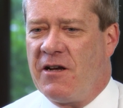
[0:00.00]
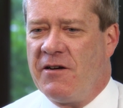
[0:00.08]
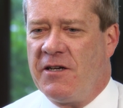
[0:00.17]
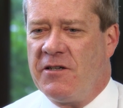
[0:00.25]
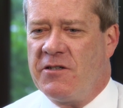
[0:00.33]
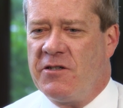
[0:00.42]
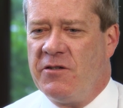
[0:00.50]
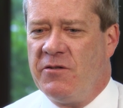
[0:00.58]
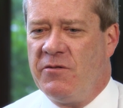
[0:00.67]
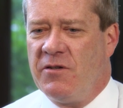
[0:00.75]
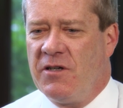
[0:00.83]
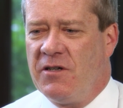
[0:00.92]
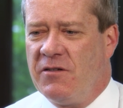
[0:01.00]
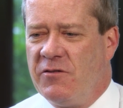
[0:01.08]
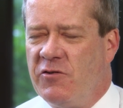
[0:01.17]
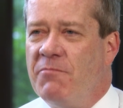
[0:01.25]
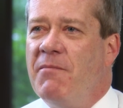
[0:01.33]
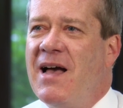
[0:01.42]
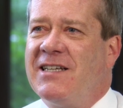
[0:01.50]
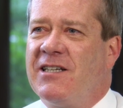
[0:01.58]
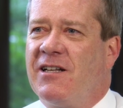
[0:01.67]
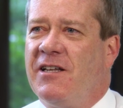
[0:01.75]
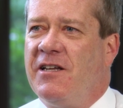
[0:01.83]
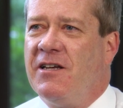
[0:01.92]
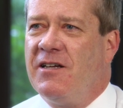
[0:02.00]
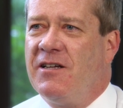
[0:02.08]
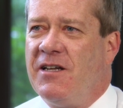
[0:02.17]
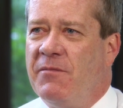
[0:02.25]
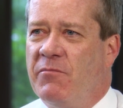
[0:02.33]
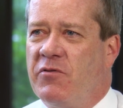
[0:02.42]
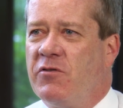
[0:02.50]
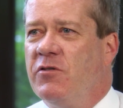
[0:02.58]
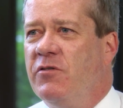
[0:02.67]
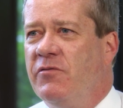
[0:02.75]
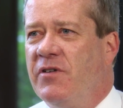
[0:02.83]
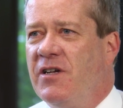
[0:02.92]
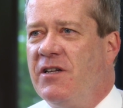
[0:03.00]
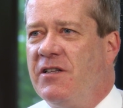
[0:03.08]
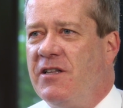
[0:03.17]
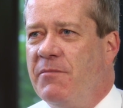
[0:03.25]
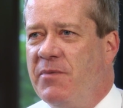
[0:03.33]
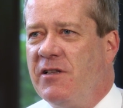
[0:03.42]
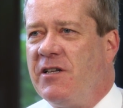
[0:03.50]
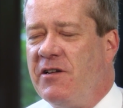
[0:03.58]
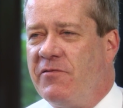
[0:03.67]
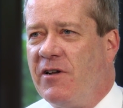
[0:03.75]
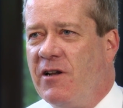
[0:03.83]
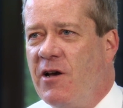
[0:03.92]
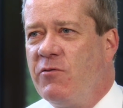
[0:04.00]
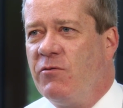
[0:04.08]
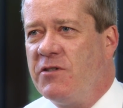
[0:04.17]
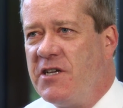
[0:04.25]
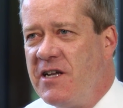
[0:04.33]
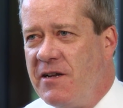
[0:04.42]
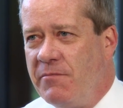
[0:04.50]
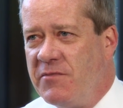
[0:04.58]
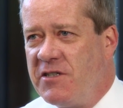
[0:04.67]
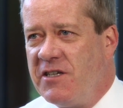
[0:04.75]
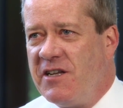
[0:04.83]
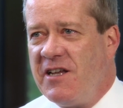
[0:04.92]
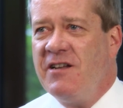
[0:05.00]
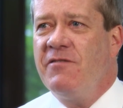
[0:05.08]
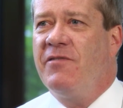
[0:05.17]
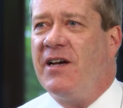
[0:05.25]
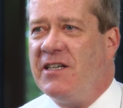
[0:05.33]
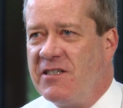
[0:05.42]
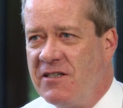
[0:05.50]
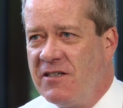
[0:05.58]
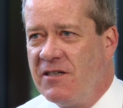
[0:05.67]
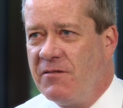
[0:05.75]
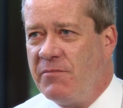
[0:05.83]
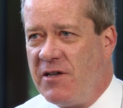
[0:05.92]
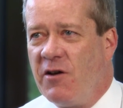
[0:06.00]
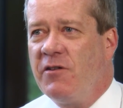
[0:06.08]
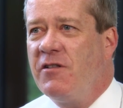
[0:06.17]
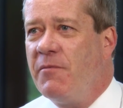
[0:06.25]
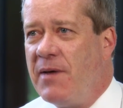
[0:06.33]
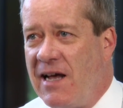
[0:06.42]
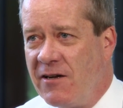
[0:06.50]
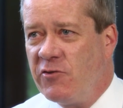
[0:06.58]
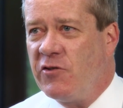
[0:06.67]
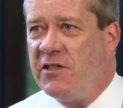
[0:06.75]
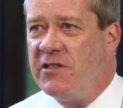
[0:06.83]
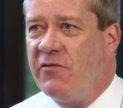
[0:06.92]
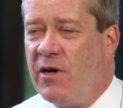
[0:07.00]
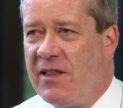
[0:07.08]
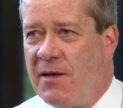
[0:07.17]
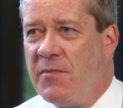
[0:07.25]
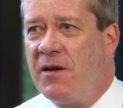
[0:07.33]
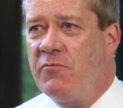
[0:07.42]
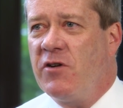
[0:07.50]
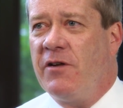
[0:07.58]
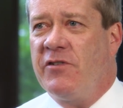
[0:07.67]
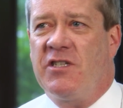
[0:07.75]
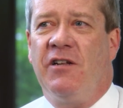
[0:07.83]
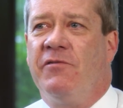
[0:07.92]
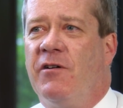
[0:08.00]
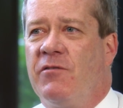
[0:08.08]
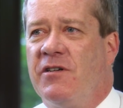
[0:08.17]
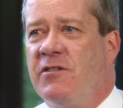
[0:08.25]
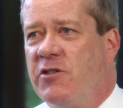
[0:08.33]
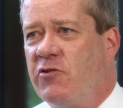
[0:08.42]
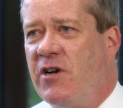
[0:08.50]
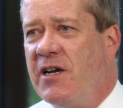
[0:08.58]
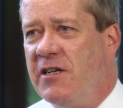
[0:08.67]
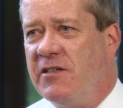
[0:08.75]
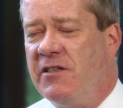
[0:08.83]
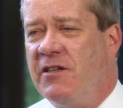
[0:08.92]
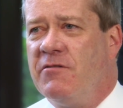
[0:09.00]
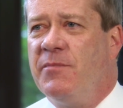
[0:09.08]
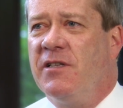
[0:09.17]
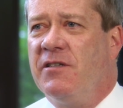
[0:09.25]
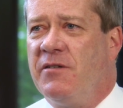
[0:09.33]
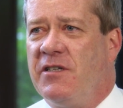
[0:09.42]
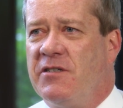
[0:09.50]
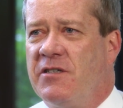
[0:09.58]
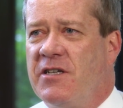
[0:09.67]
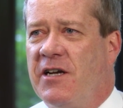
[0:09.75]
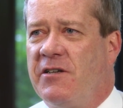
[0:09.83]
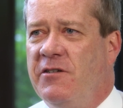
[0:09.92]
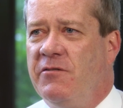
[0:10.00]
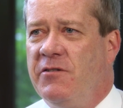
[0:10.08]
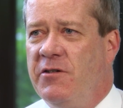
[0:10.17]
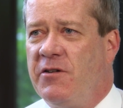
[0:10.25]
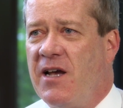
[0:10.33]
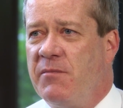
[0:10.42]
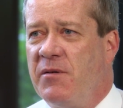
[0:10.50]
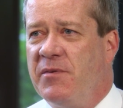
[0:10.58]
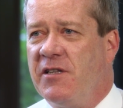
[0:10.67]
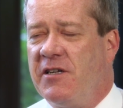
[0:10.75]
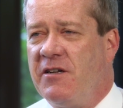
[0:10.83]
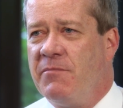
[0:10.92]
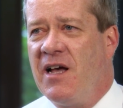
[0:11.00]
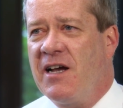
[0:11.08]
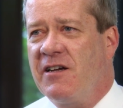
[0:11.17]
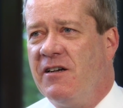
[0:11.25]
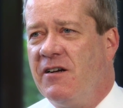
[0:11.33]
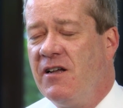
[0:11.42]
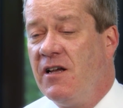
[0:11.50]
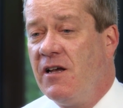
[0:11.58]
going to dramatically improve the ability for local teams to innovate beyond the boundaries of where they might previously have felt constrained in their ability to take new capability to market.